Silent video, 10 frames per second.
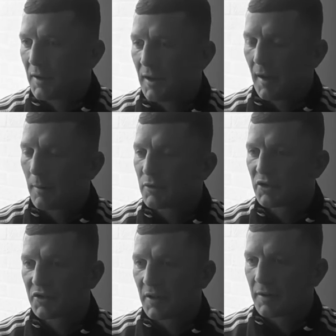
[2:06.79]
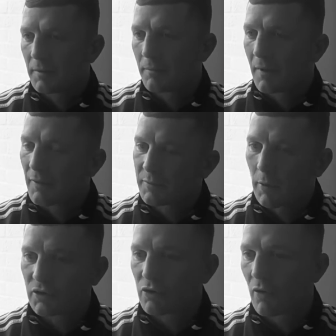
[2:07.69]
Yeah, I
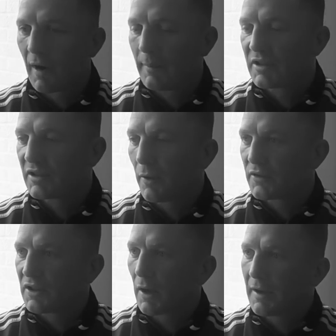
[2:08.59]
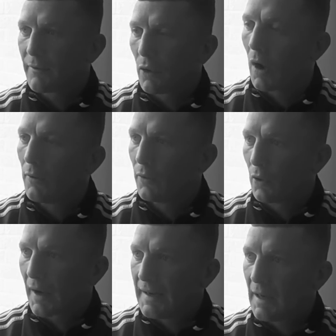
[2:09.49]
spoke to Graham and he said, obviously, I never
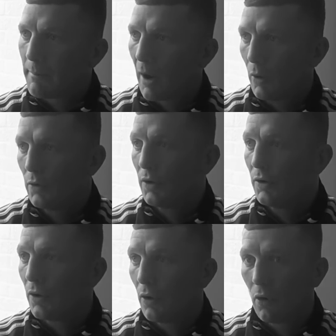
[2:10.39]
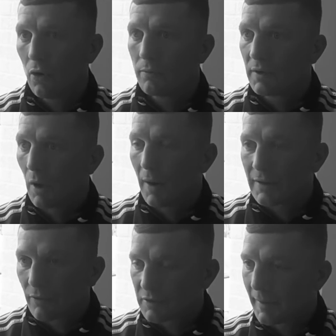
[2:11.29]
overlook any opponent or, you know,
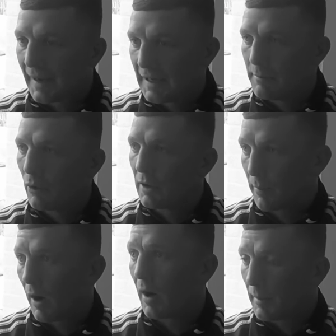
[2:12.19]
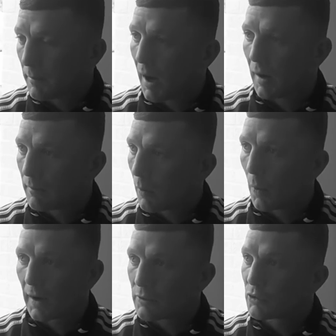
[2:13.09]
underestimate anybody, but I am
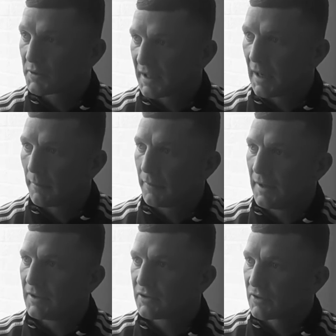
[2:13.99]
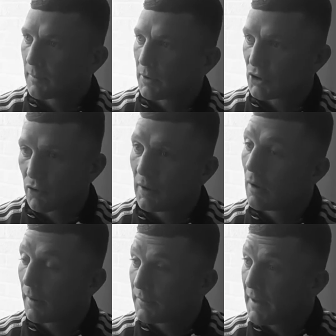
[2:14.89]
100% up for this. I'm going to train
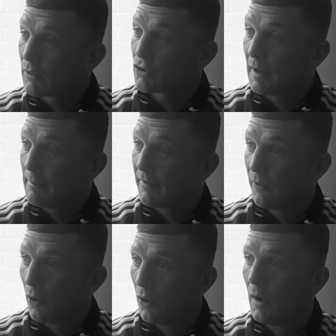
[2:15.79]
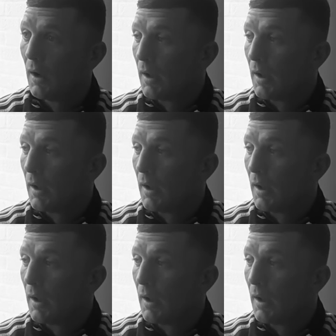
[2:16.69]
like I've never trained before.